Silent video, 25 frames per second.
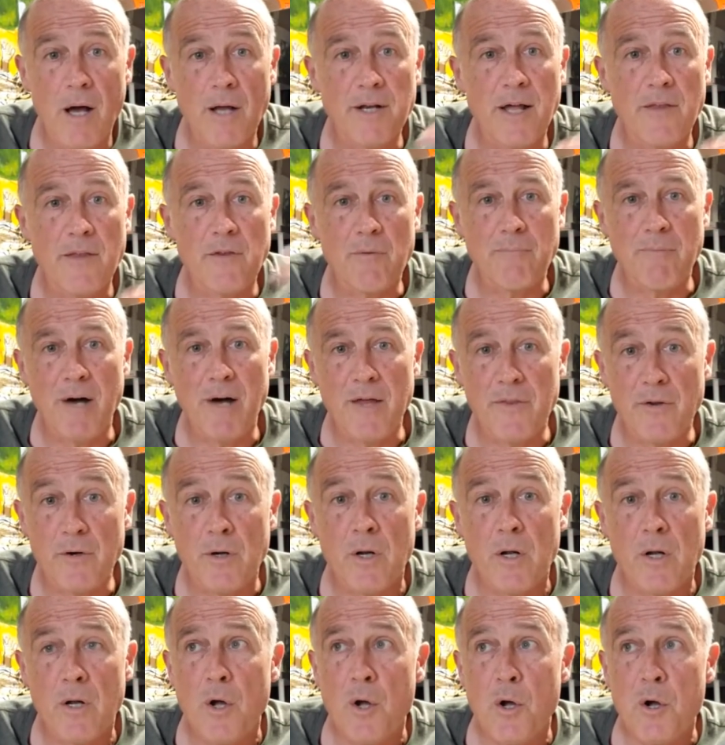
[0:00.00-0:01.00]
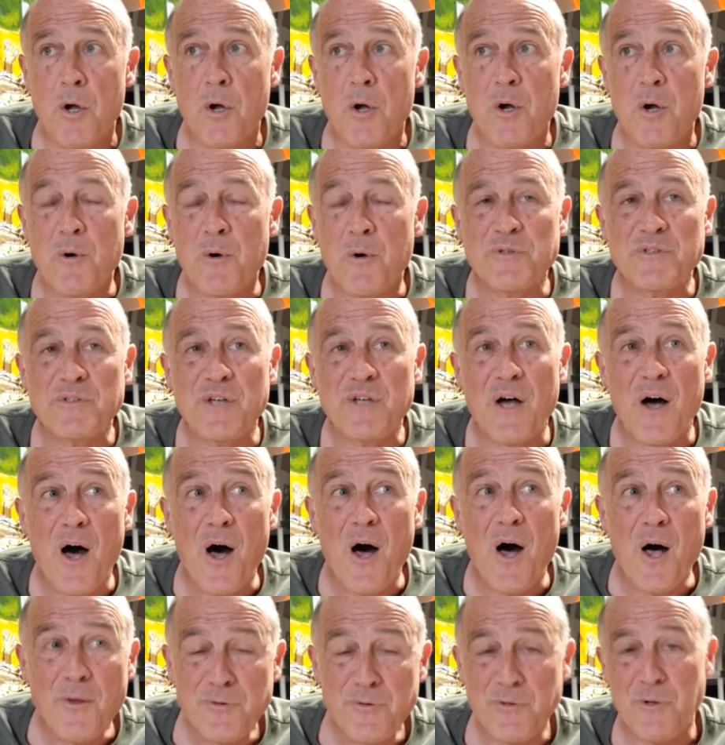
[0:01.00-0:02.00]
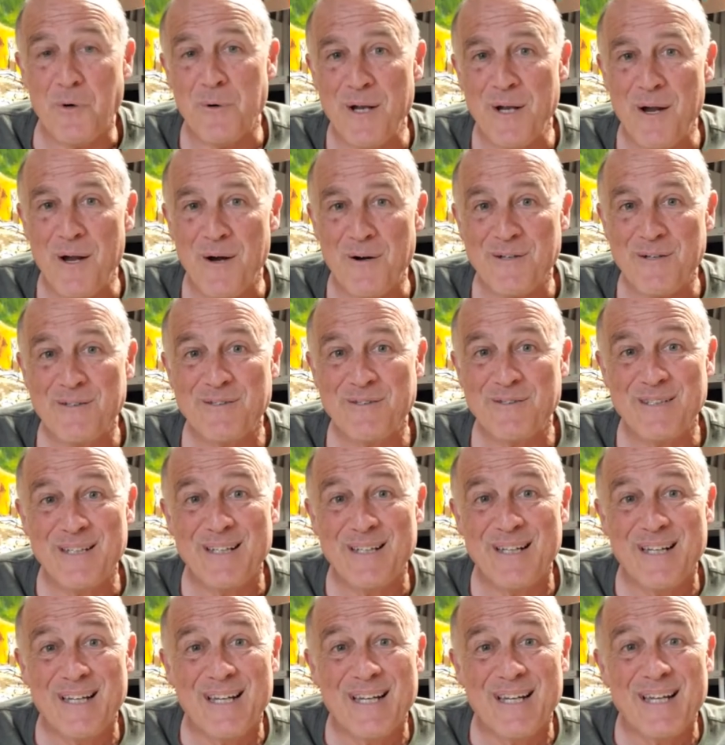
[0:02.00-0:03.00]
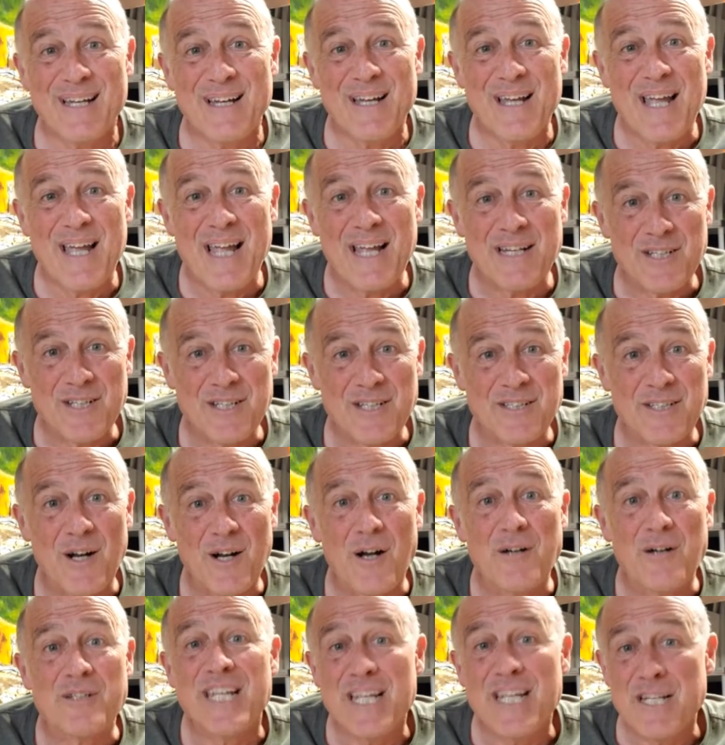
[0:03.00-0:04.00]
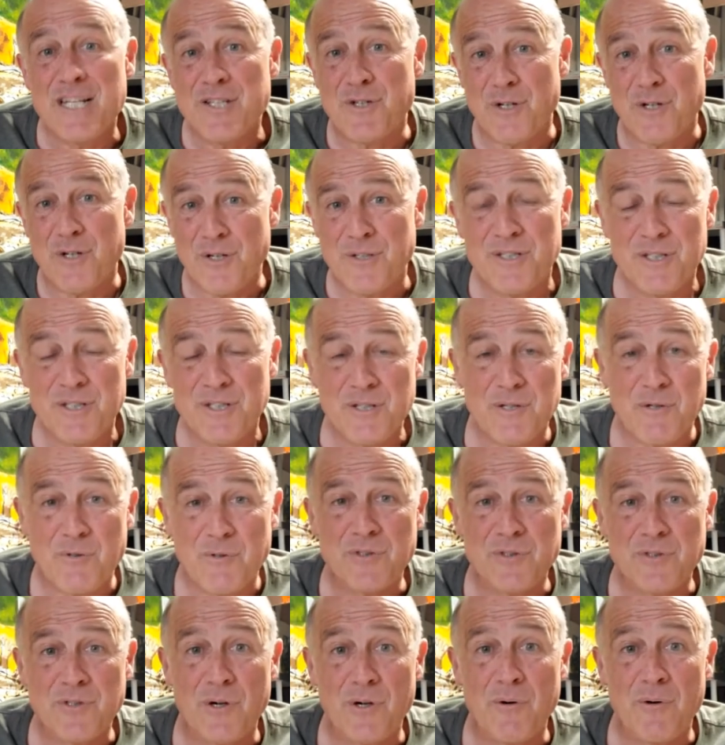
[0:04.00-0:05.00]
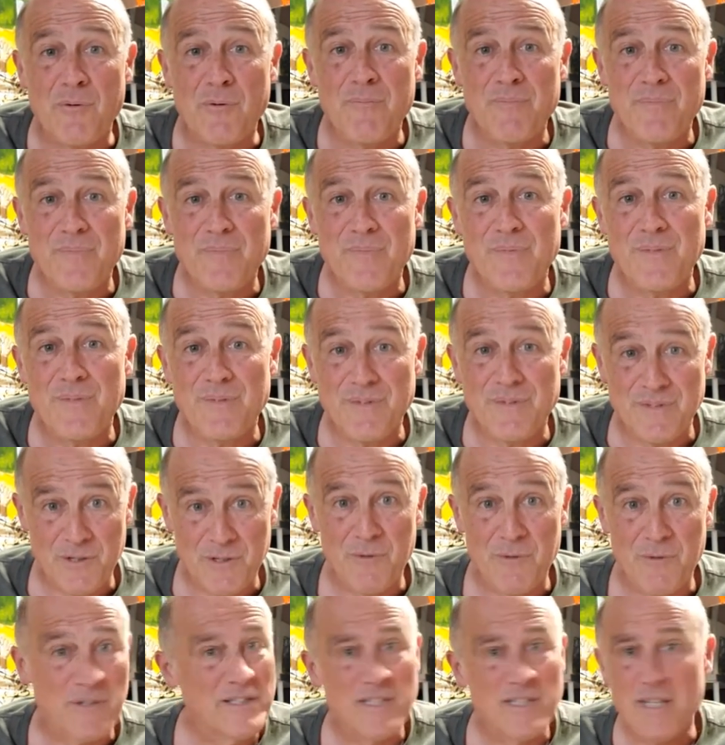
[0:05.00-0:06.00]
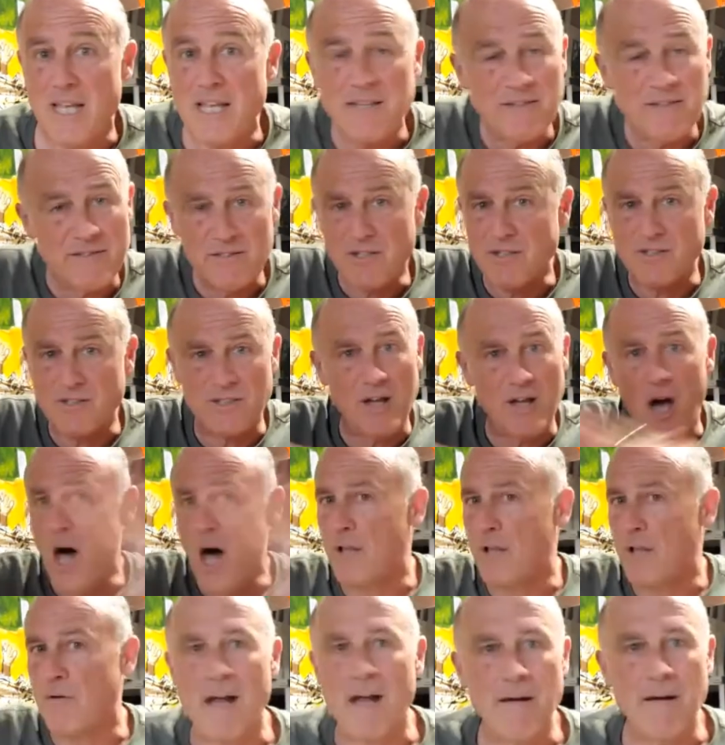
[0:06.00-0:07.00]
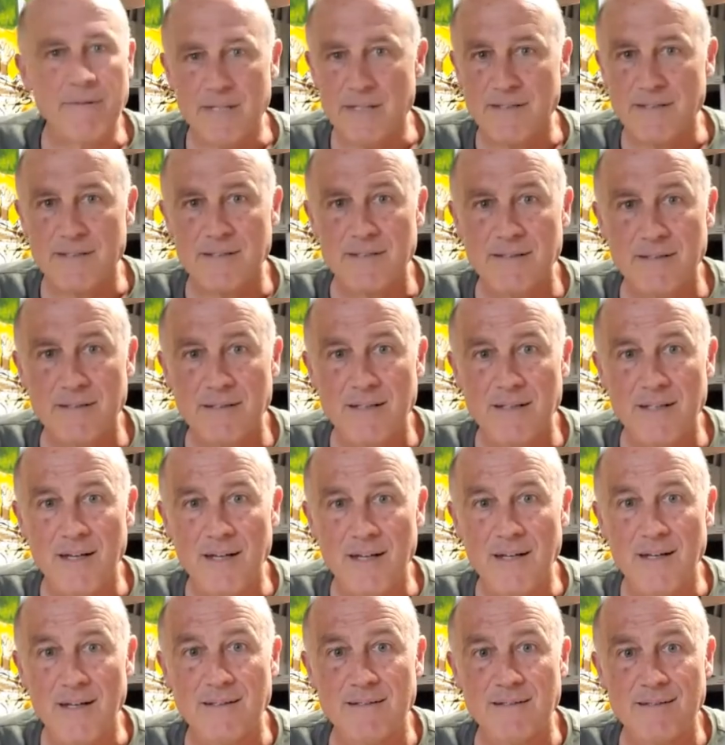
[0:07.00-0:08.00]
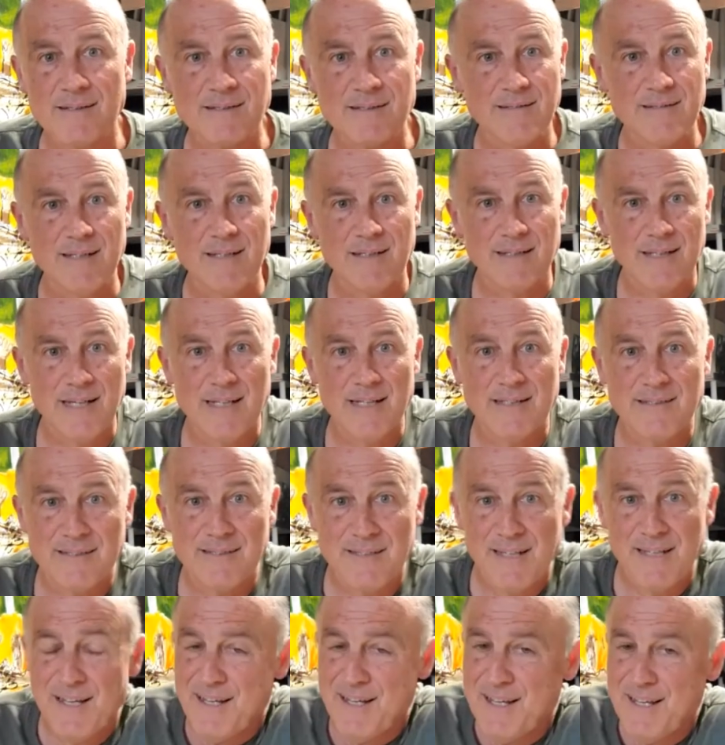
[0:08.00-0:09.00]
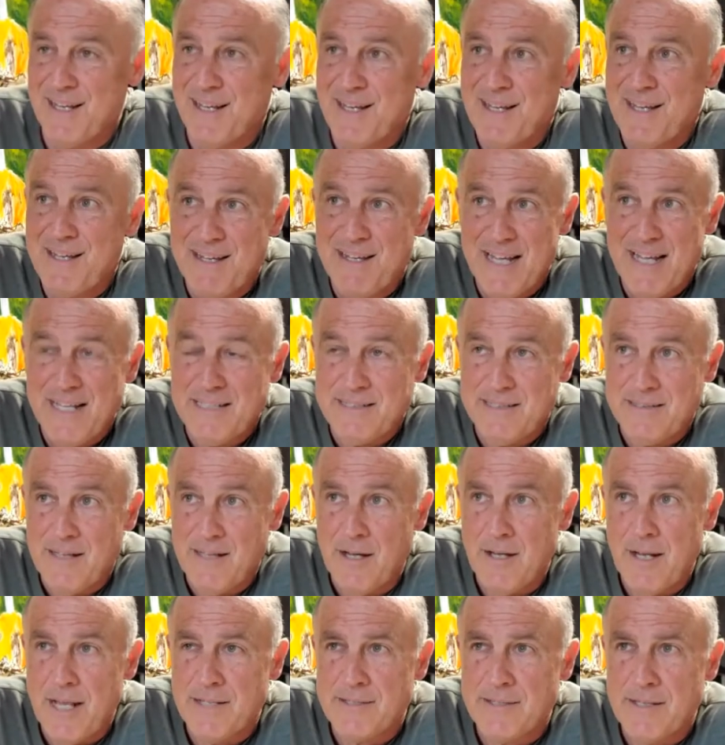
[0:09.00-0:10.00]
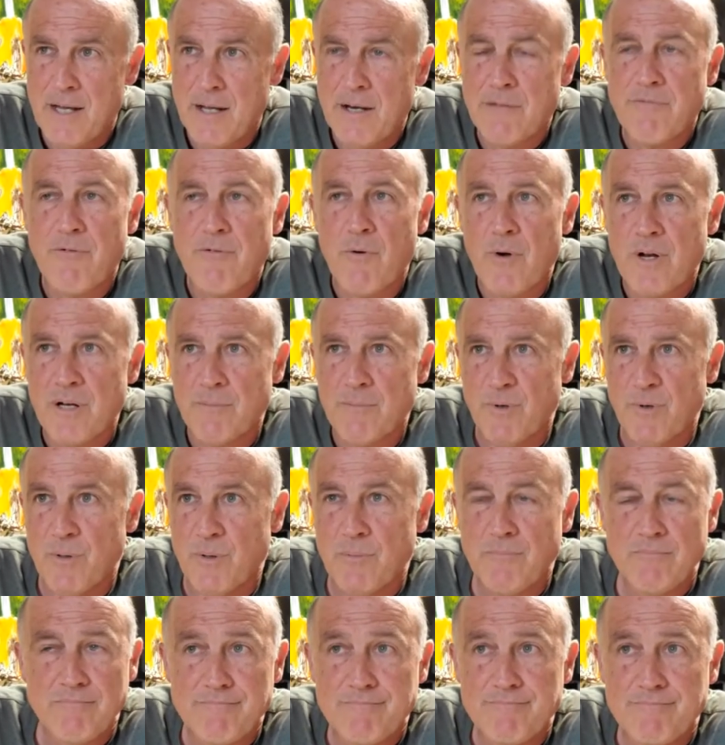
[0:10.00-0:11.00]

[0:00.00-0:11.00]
another mother, who is also an artist, and she's an art teacher too. So so it's it's just all around us. Yeah, uh, it's it's, uh, it's unavoidable.